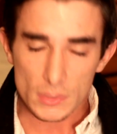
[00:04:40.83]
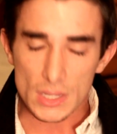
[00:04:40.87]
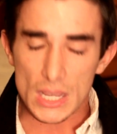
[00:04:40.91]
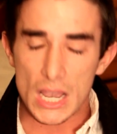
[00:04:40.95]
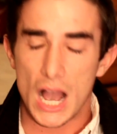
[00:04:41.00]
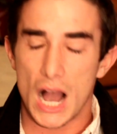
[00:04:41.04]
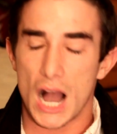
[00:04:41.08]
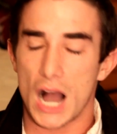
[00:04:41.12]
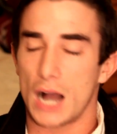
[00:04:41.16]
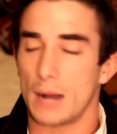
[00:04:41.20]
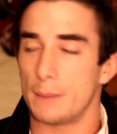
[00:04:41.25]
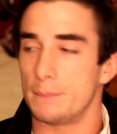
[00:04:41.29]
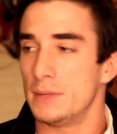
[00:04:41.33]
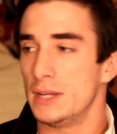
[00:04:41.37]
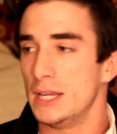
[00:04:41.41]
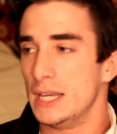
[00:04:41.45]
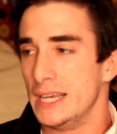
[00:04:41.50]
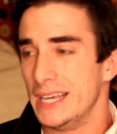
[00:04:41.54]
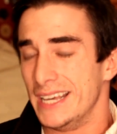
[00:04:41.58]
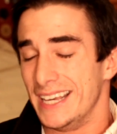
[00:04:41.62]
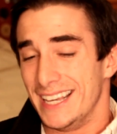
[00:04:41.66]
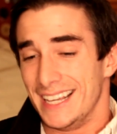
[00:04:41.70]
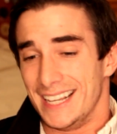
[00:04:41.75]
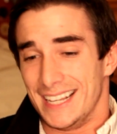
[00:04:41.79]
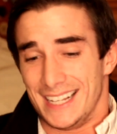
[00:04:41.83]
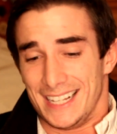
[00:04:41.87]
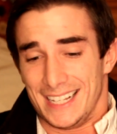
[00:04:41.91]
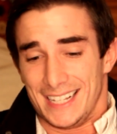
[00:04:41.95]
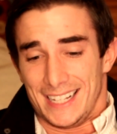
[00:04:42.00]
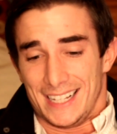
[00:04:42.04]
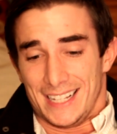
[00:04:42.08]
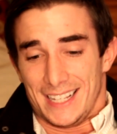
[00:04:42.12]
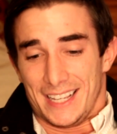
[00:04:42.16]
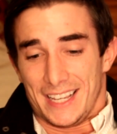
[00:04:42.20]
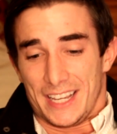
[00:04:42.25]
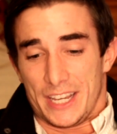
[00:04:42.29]
Um,
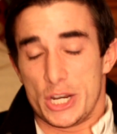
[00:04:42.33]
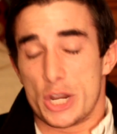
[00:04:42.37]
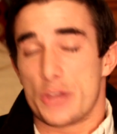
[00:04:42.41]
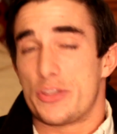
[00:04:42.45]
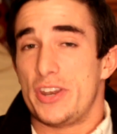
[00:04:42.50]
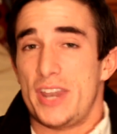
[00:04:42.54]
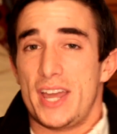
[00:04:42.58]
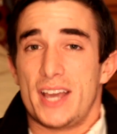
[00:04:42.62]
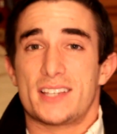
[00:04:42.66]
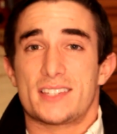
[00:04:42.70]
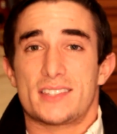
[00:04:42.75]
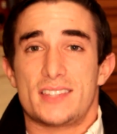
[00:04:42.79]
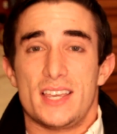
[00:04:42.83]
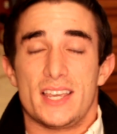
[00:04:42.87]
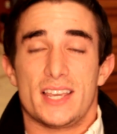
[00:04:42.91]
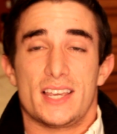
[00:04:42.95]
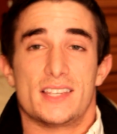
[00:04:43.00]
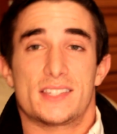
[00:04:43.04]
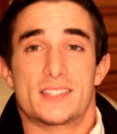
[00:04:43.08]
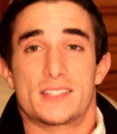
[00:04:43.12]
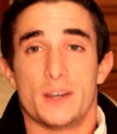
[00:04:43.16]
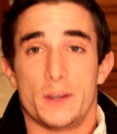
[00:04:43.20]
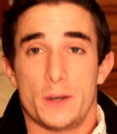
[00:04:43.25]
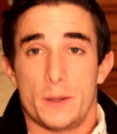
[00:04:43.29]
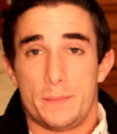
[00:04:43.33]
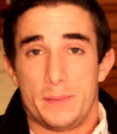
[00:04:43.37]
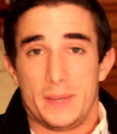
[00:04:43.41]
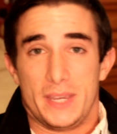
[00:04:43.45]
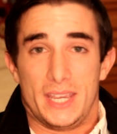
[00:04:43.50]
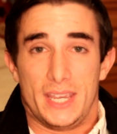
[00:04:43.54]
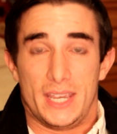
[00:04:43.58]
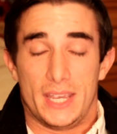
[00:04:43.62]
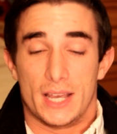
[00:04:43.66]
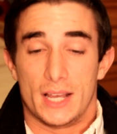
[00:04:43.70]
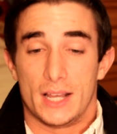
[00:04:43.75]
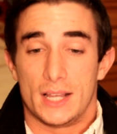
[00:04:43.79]
you know, the next thing is going to
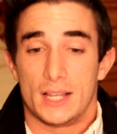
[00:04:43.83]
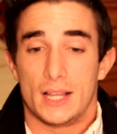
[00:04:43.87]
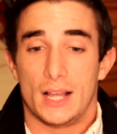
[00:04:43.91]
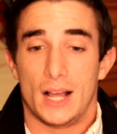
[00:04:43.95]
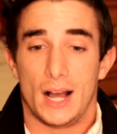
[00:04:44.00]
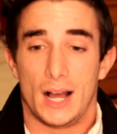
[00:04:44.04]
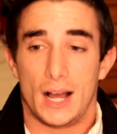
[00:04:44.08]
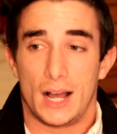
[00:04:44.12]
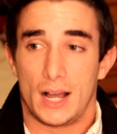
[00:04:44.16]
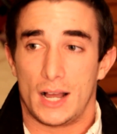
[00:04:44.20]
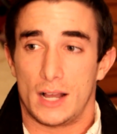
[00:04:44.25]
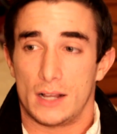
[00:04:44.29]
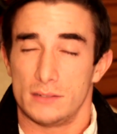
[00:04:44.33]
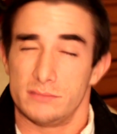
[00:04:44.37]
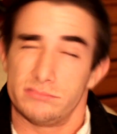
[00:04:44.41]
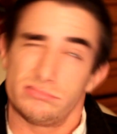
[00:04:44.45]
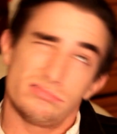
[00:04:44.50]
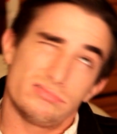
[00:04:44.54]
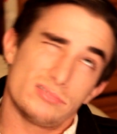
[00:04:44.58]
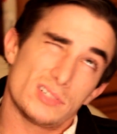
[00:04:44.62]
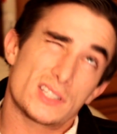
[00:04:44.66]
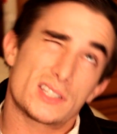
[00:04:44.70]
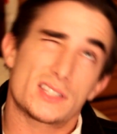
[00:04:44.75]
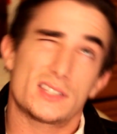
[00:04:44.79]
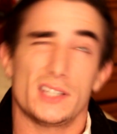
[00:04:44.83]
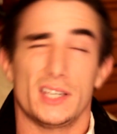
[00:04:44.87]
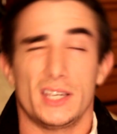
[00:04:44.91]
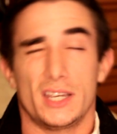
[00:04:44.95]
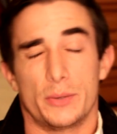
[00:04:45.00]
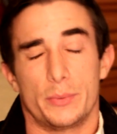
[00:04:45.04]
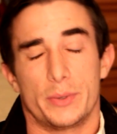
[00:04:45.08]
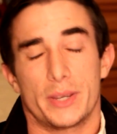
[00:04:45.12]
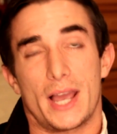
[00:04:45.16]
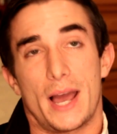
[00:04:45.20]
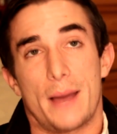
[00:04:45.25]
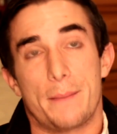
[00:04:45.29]
be, uh, let's see
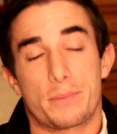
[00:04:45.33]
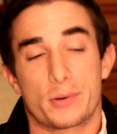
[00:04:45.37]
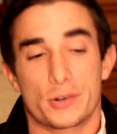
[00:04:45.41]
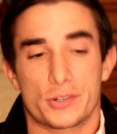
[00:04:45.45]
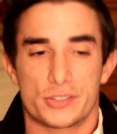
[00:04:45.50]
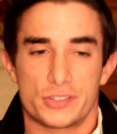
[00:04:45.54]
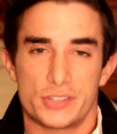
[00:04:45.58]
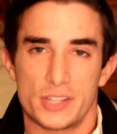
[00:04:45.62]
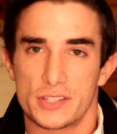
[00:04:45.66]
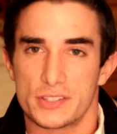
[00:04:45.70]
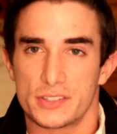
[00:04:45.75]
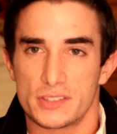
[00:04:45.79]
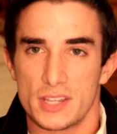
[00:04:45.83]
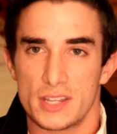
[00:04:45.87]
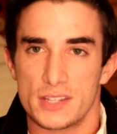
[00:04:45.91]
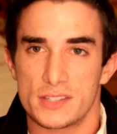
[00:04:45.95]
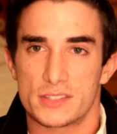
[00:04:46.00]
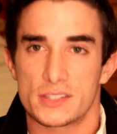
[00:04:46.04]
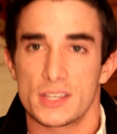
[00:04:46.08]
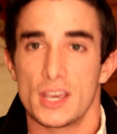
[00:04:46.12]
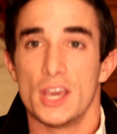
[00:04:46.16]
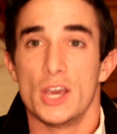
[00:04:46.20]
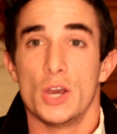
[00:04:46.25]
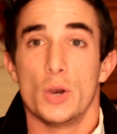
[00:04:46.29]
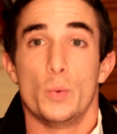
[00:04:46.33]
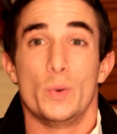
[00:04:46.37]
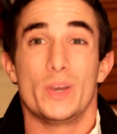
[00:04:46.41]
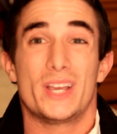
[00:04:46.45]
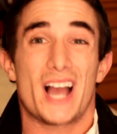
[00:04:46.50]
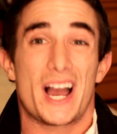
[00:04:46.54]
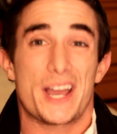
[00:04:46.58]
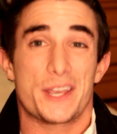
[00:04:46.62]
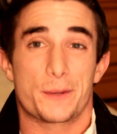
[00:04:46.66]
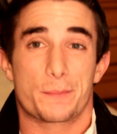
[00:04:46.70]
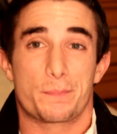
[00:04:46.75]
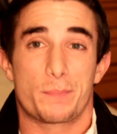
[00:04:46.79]
here, we got persistence, we
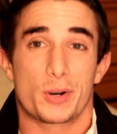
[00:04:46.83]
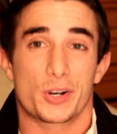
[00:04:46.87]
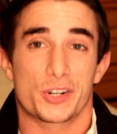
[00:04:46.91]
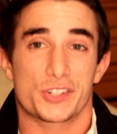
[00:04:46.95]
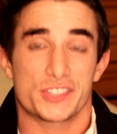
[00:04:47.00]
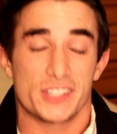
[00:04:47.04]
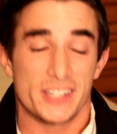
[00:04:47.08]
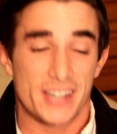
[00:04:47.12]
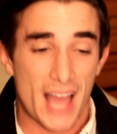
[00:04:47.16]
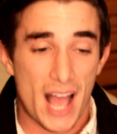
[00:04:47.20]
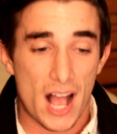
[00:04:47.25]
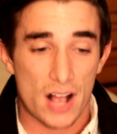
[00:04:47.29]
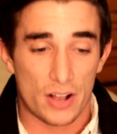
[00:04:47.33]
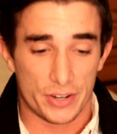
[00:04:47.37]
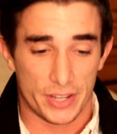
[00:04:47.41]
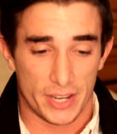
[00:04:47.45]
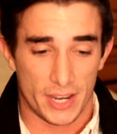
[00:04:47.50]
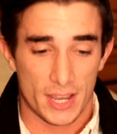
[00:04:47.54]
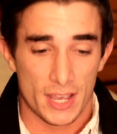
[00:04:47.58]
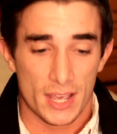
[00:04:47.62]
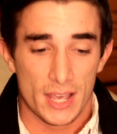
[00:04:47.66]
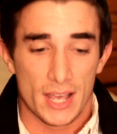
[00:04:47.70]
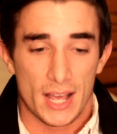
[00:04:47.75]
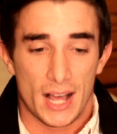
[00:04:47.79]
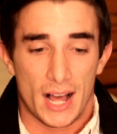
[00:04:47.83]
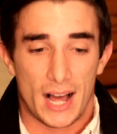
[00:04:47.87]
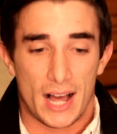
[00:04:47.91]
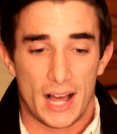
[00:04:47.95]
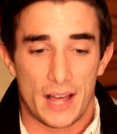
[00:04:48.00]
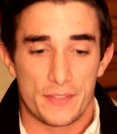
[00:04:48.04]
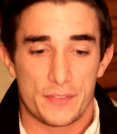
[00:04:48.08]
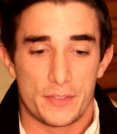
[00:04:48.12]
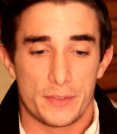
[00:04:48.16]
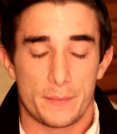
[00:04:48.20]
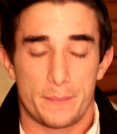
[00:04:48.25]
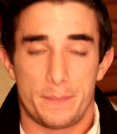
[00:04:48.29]
got your personality,
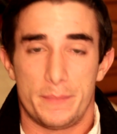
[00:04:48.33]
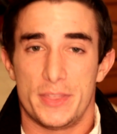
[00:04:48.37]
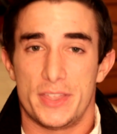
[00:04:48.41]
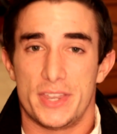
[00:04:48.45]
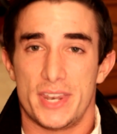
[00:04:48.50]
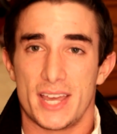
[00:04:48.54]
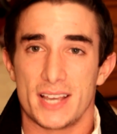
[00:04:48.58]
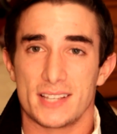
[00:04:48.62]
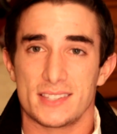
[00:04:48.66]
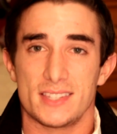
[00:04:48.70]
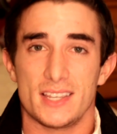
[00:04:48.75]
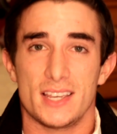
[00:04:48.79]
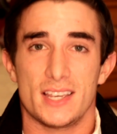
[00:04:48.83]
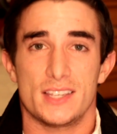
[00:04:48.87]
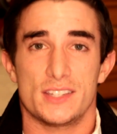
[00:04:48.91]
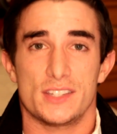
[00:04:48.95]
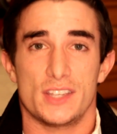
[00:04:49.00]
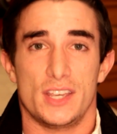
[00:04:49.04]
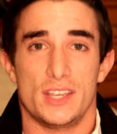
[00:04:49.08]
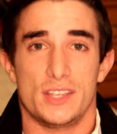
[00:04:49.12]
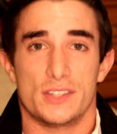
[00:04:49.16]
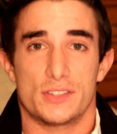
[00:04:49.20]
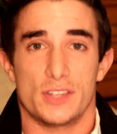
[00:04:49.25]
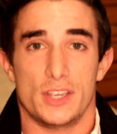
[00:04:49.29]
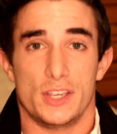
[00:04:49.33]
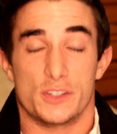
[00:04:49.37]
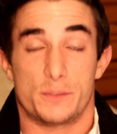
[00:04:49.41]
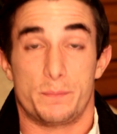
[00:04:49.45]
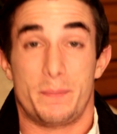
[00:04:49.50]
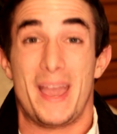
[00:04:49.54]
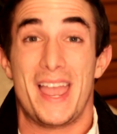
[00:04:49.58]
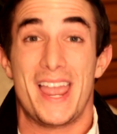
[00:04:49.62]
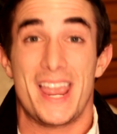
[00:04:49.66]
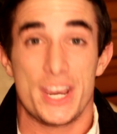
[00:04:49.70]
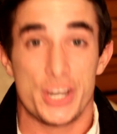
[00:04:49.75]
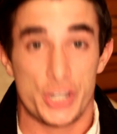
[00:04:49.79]
uh, the, the next thing is, is, is
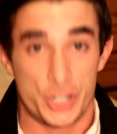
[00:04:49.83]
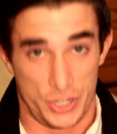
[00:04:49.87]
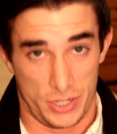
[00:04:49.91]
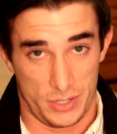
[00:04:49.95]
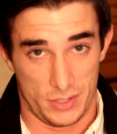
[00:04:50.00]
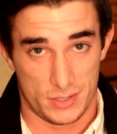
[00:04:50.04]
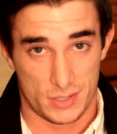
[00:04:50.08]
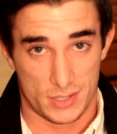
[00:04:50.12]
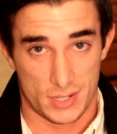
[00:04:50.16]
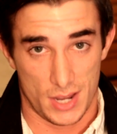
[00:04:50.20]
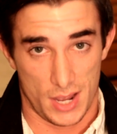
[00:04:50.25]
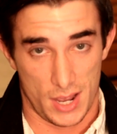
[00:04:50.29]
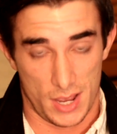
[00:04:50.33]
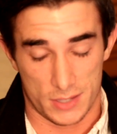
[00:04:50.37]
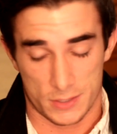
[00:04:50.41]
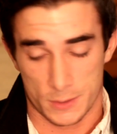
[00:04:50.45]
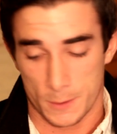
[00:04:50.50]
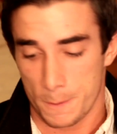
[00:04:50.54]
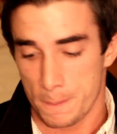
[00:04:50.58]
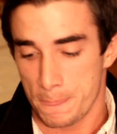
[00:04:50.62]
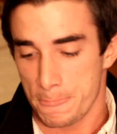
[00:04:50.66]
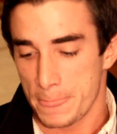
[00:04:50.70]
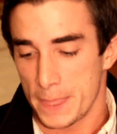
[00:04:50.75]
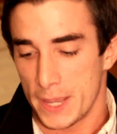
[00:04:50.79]
patience, guys.